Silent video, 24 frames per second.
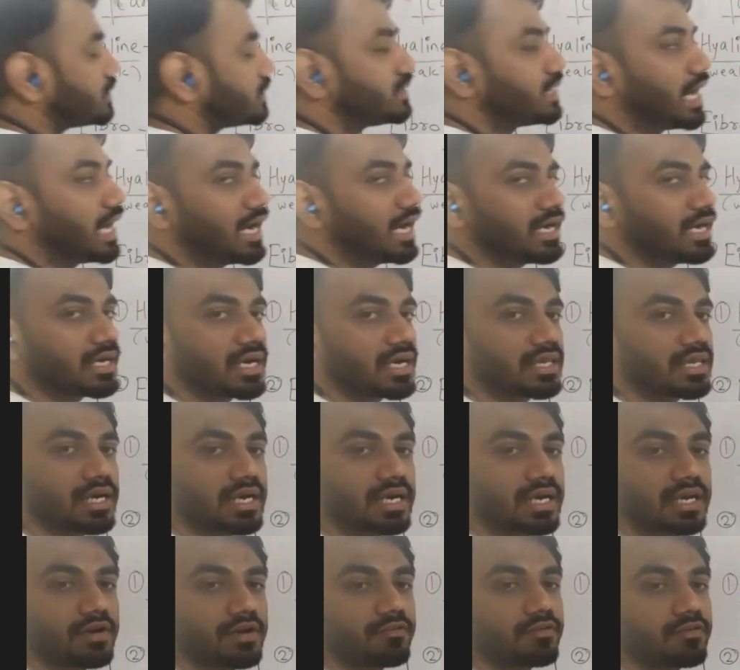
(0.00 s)
that
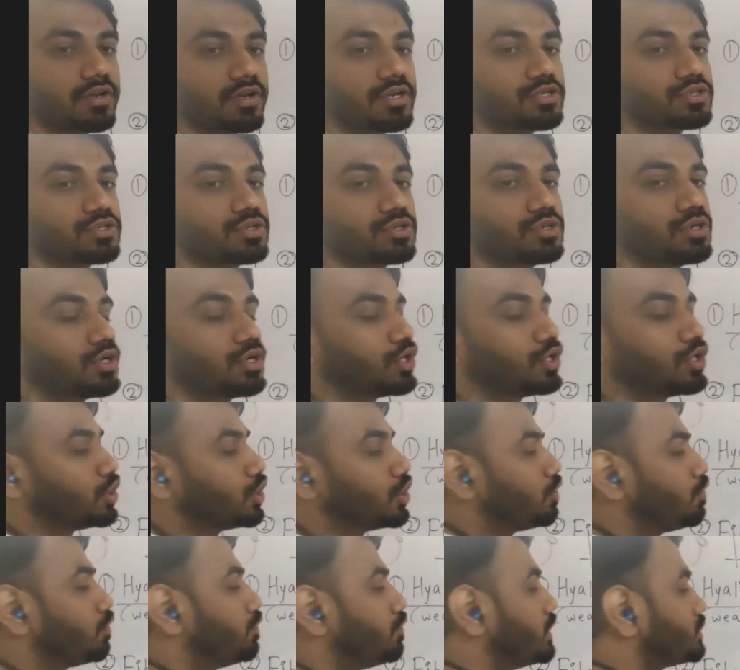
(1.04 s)
connective tissue
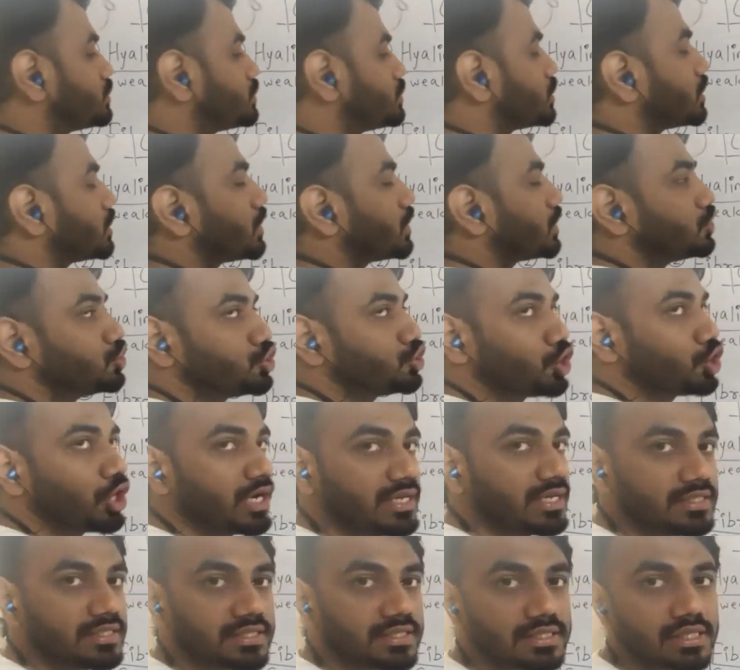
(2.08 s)
which
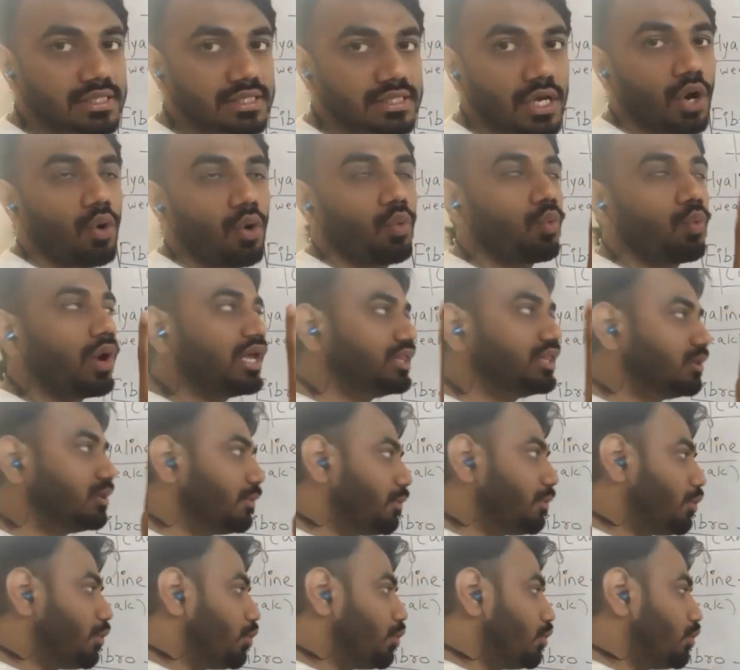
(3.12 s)
joins
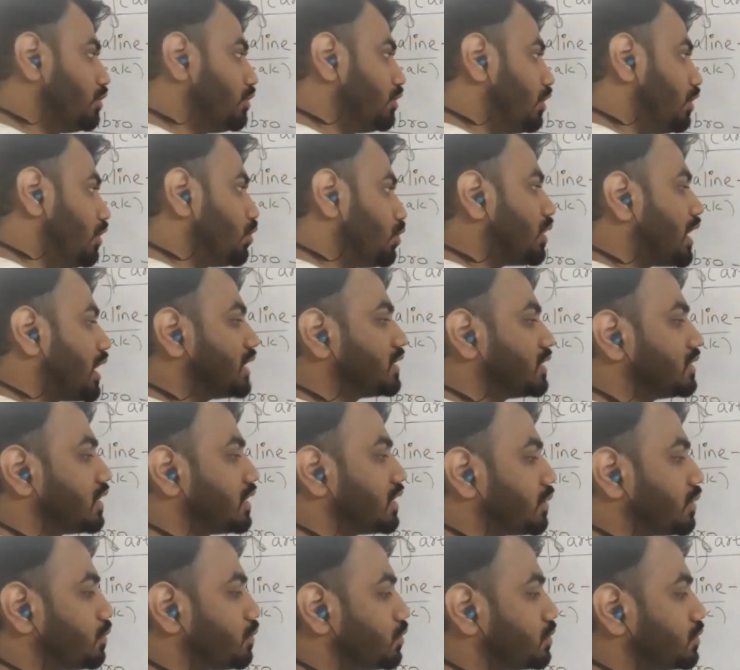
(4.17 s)
one bone to
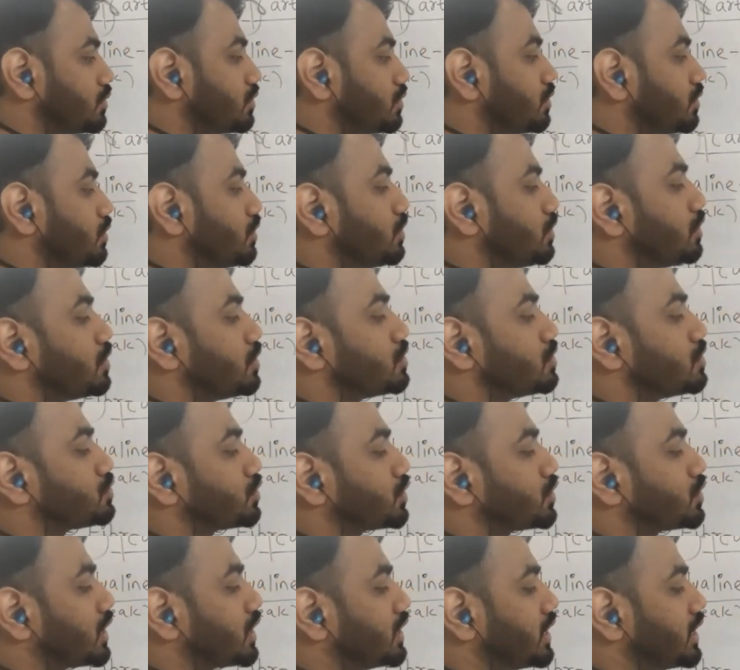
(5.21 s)
another bone. So
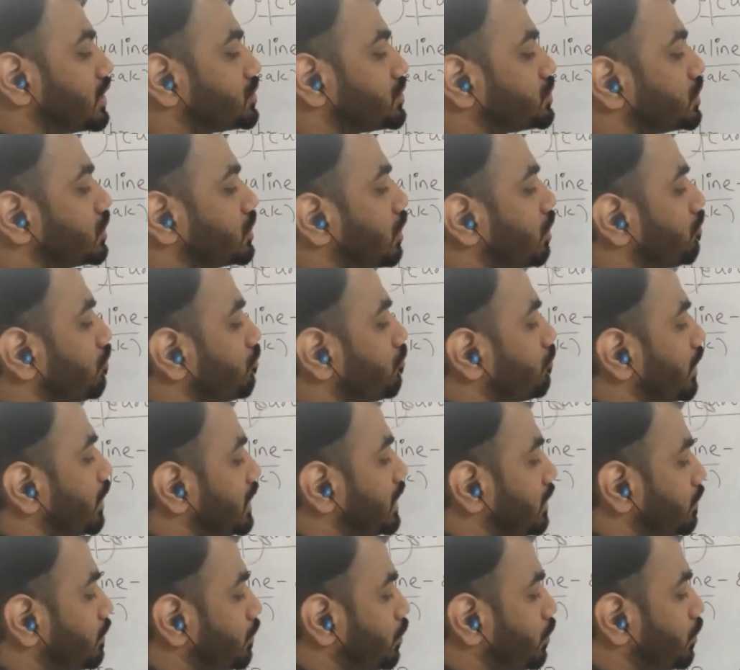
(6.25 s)
connection of
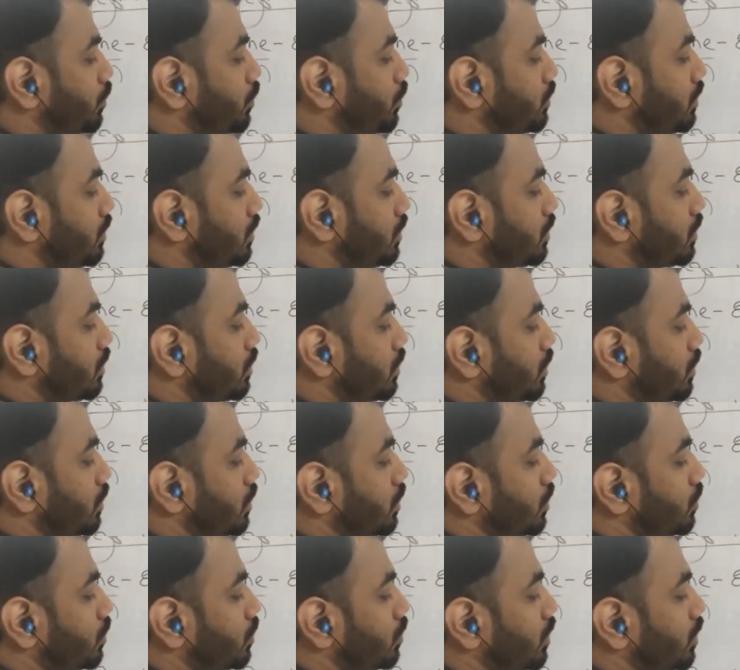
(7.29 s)
one bone
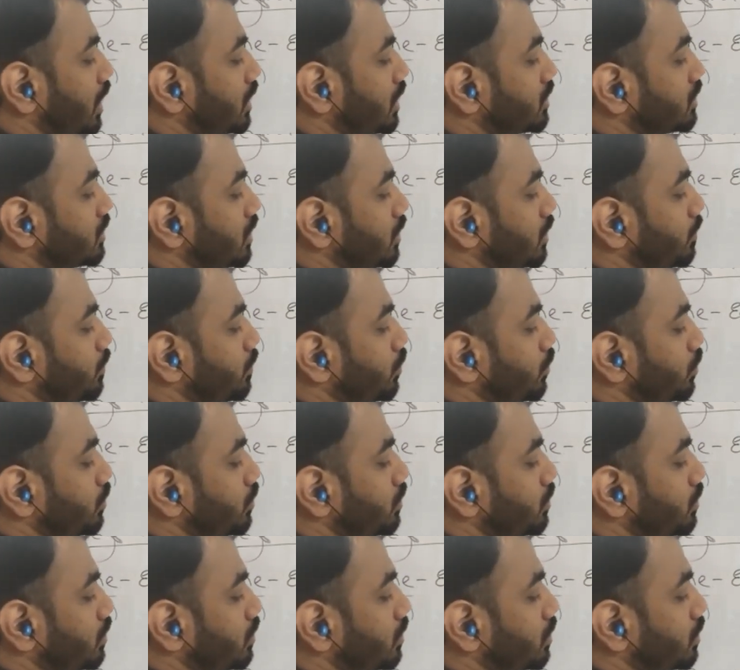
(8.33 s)
to another
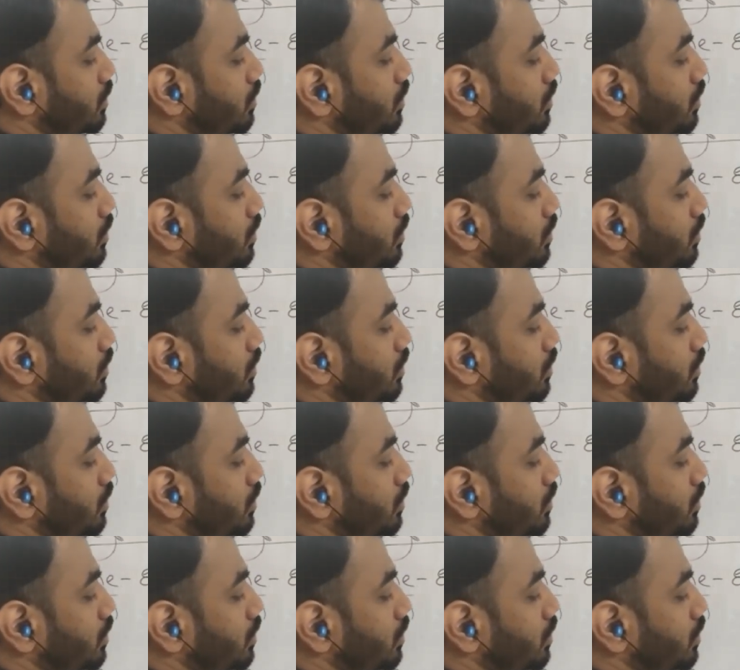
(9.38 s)
bone